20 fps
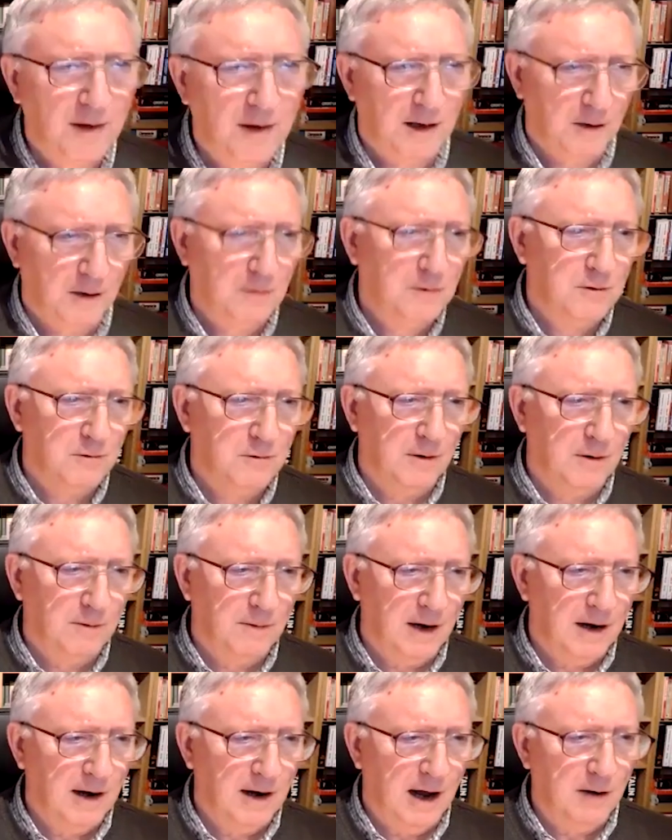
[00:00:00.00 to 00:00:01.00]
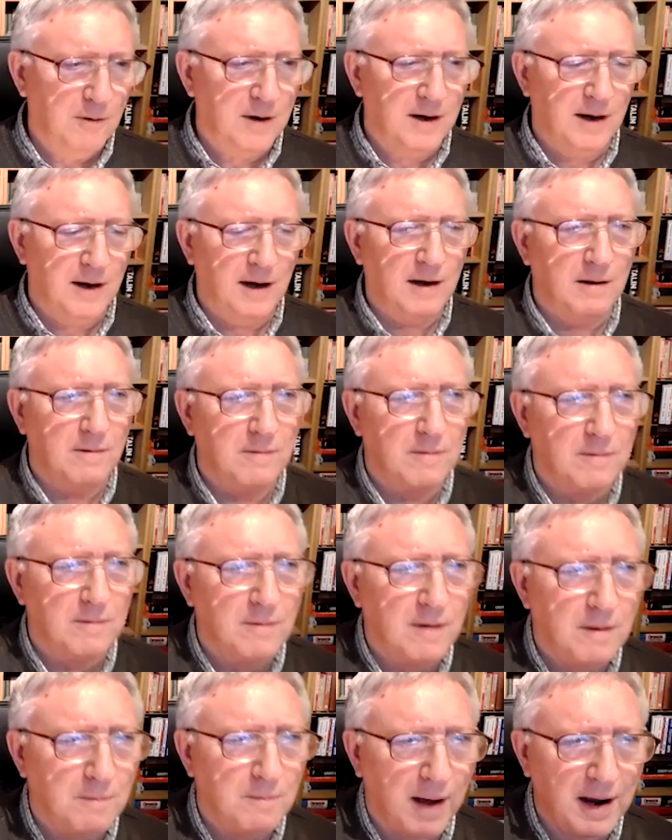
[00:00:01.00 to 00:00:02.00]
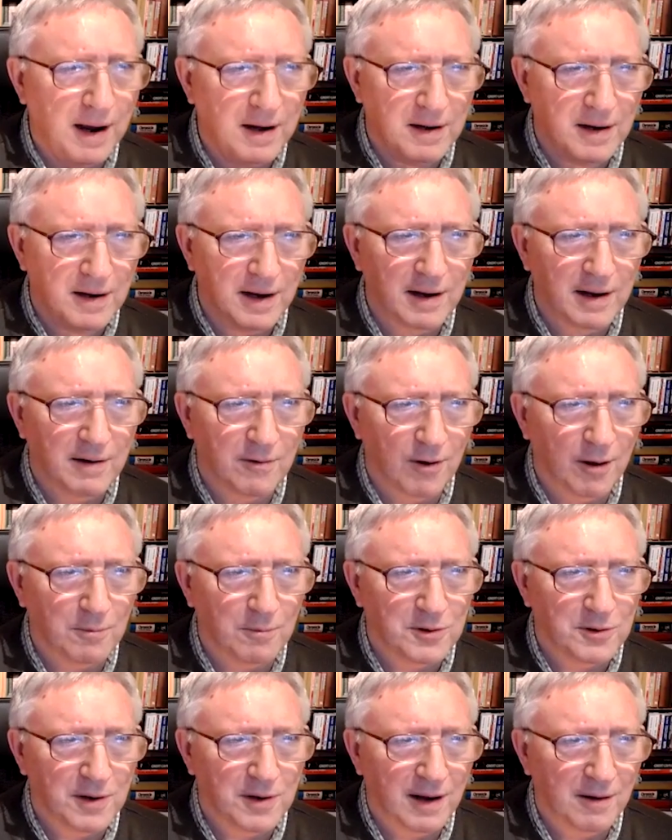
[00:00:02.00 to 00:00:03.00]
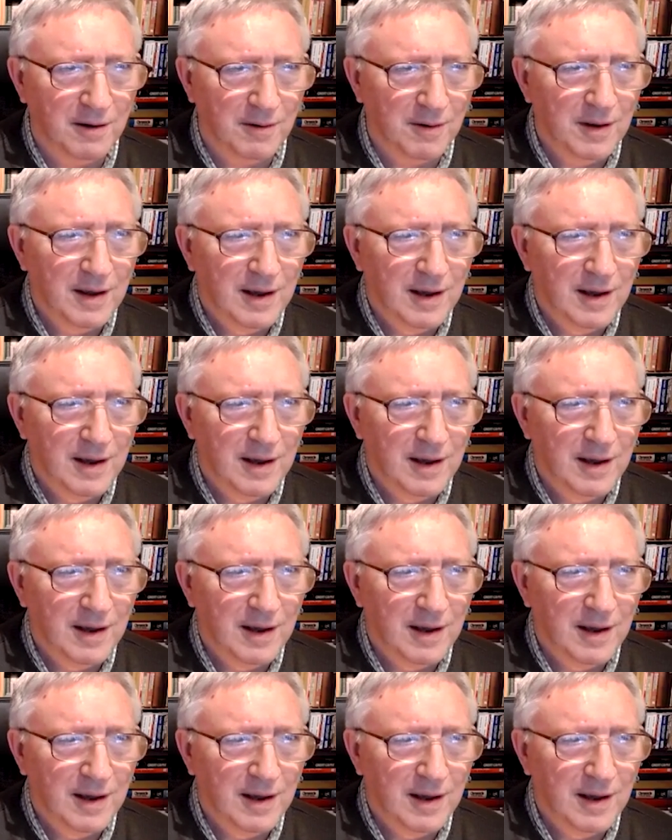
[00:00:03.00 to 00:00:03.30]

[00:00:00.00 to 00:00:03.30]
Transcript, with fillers: They used to in, in our day, my day, and Rob's day.